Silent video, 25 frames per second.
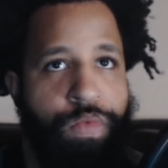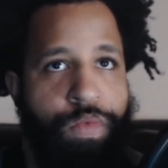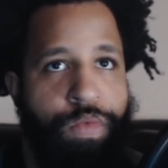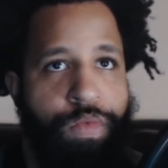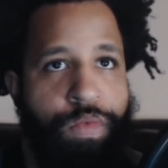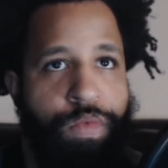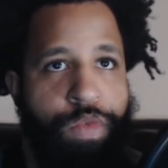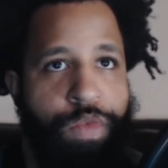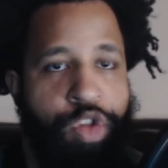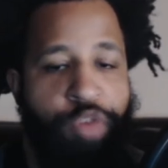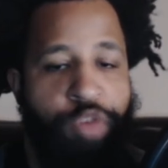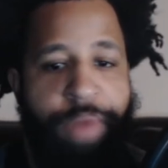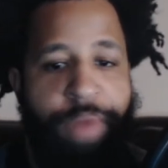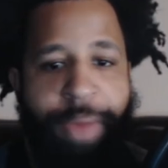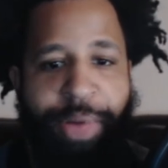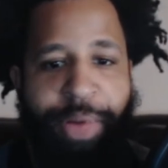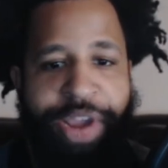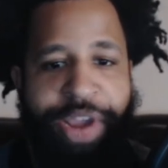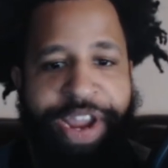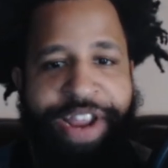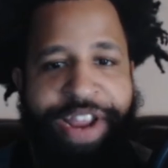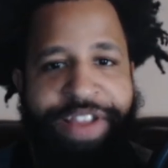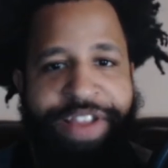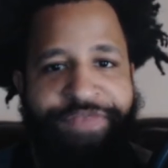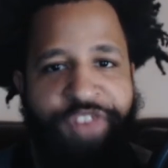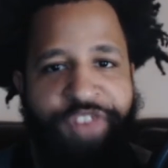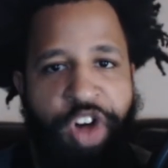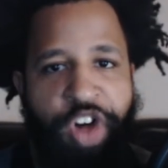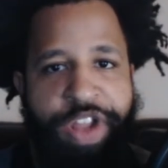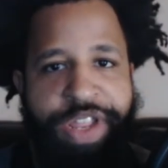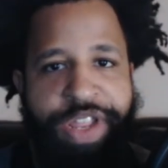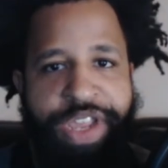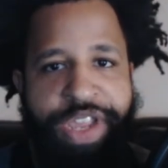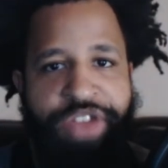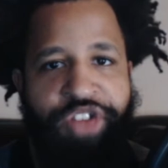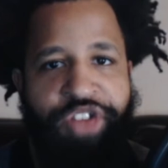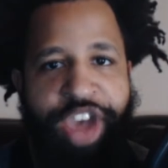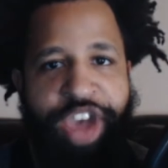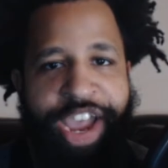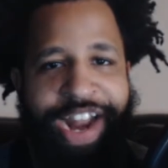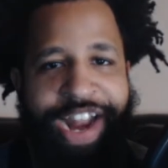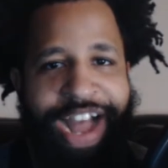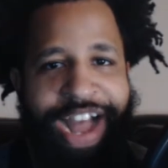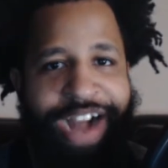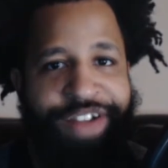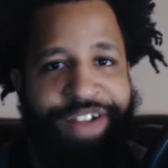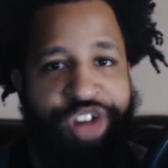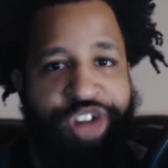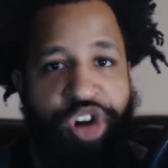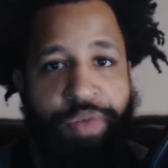So remember, he fought DJ in
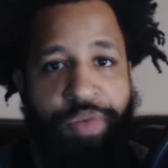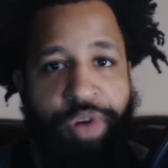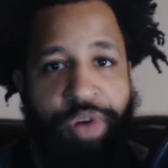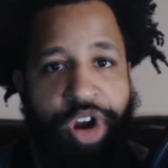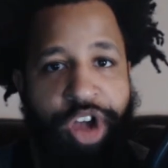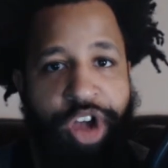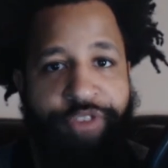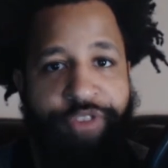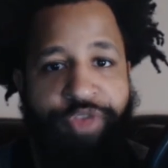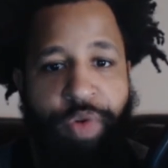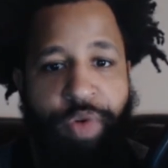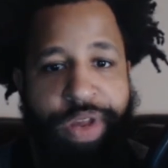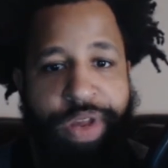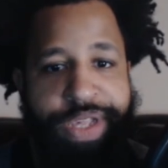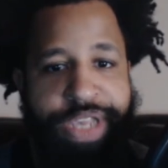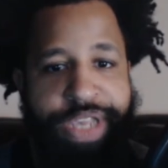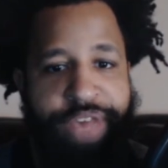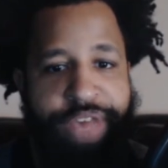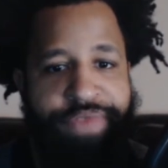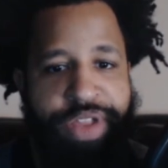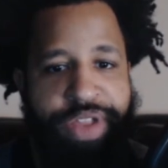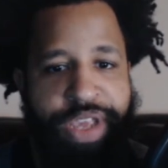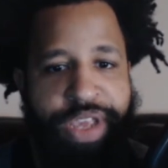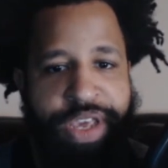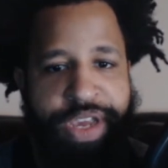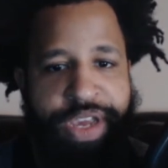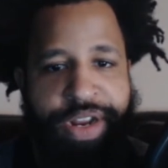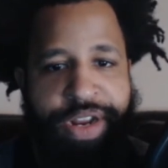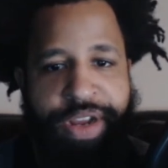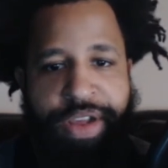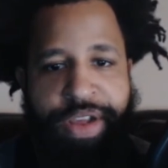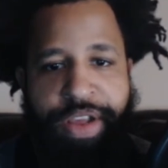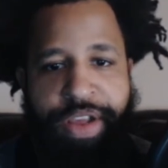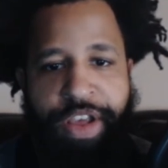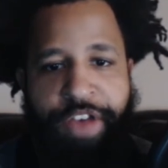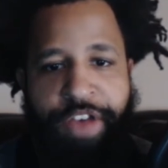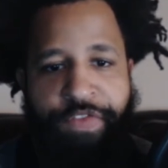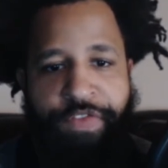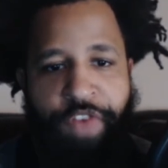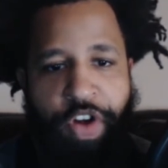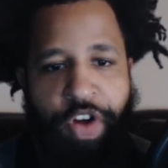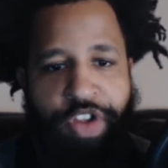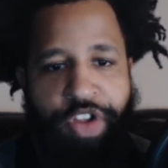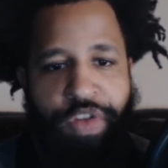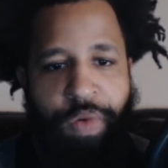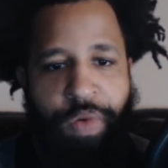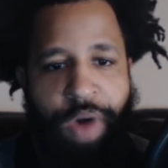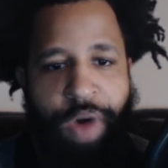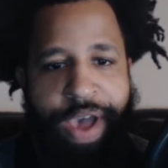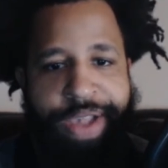October of 2017. Fought
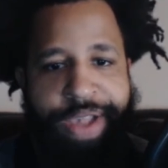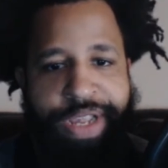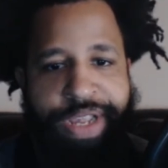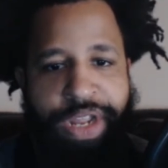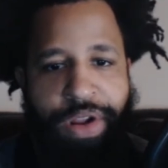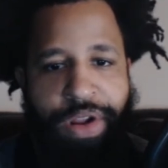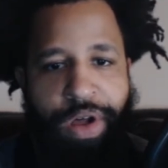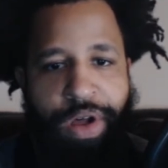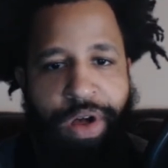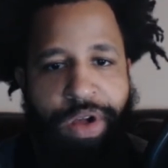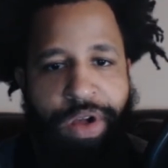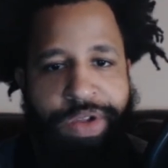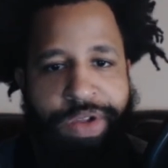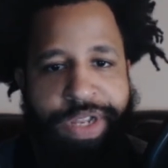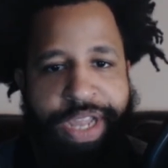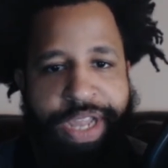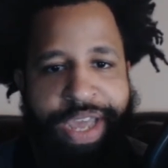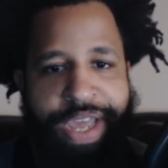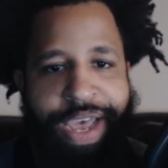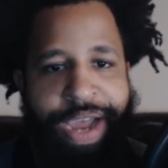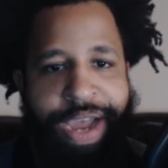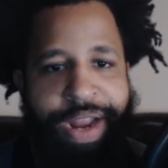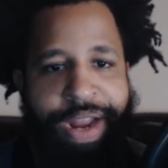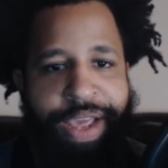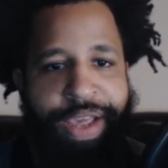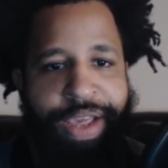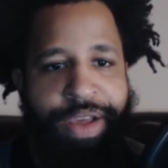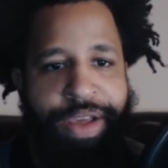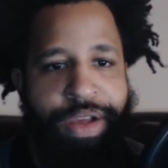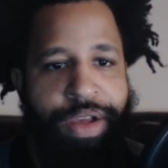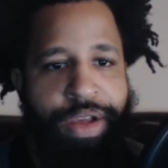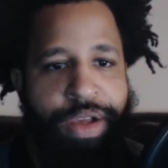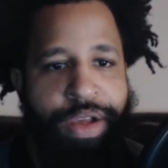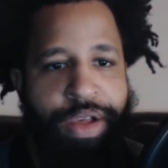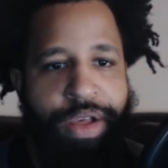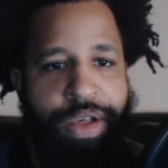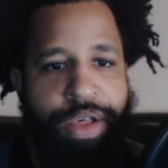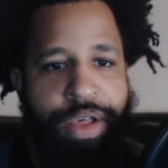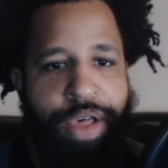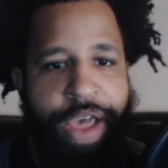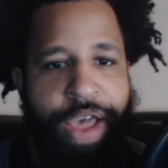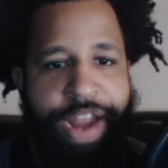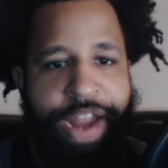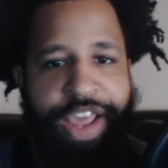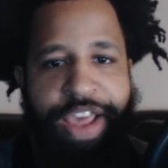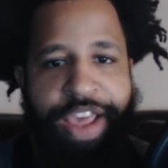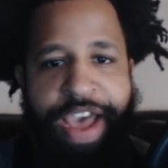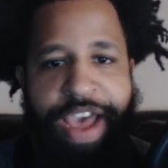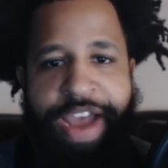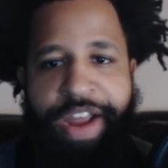twice. He lost to Kenny, and
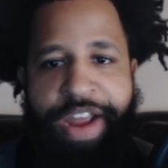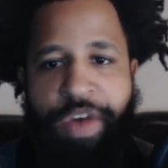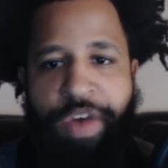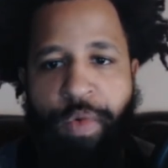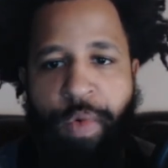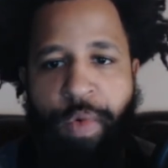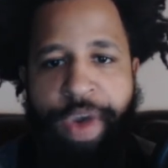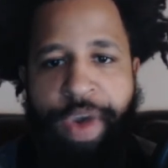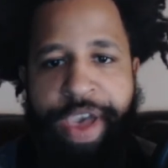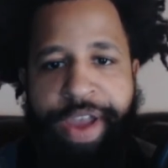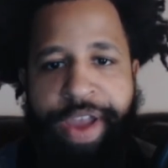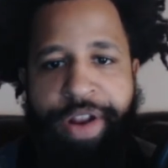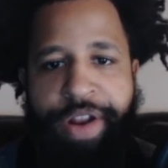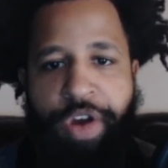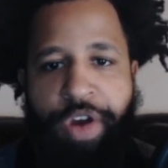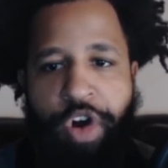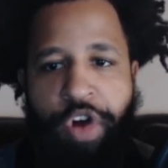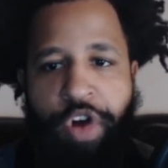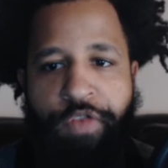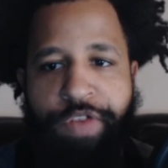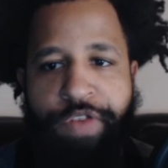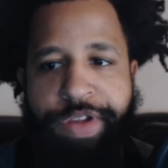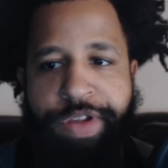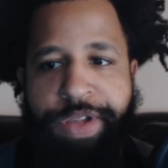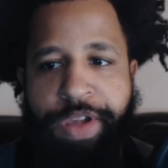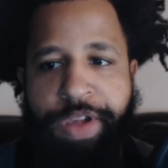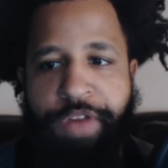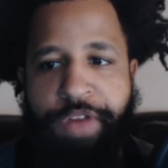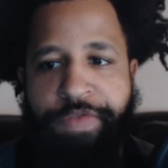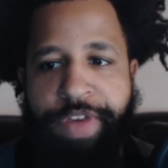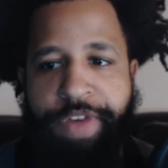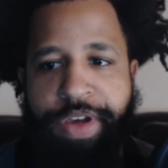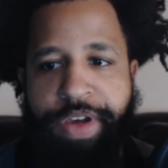he had a win over Silva.